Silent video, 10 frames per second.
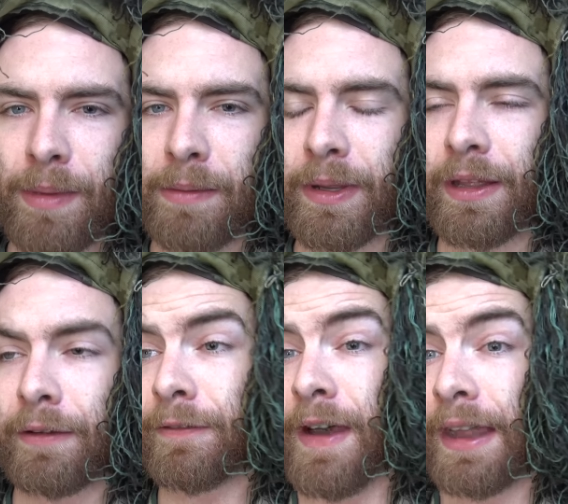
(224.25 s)

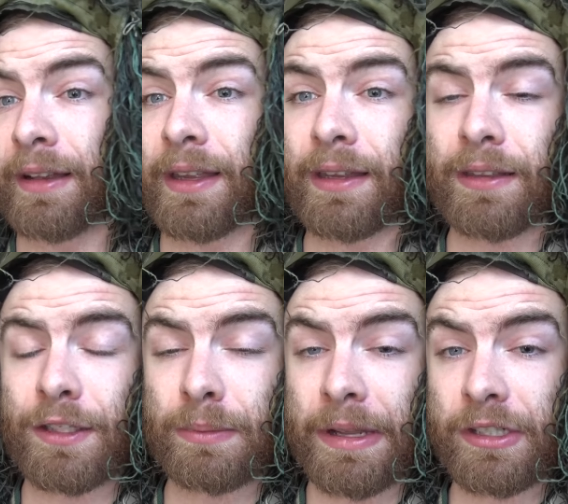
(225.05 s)
Maybe finally
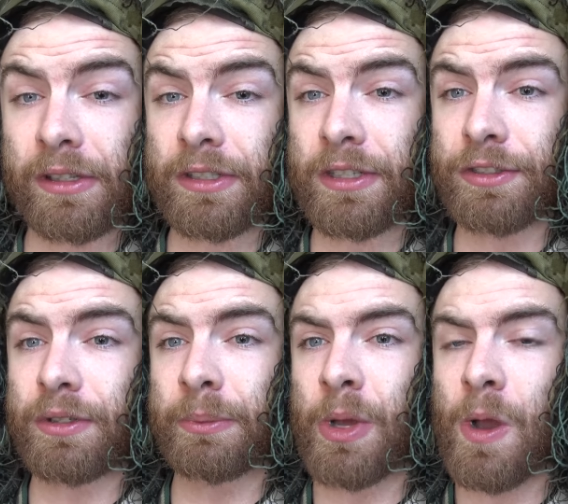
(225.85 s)
the specialist
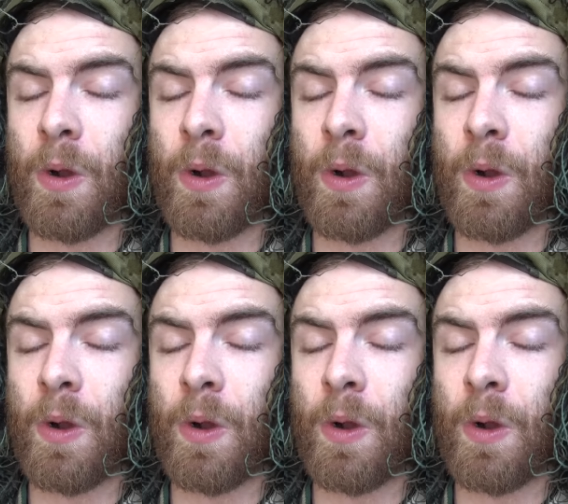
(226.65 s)
system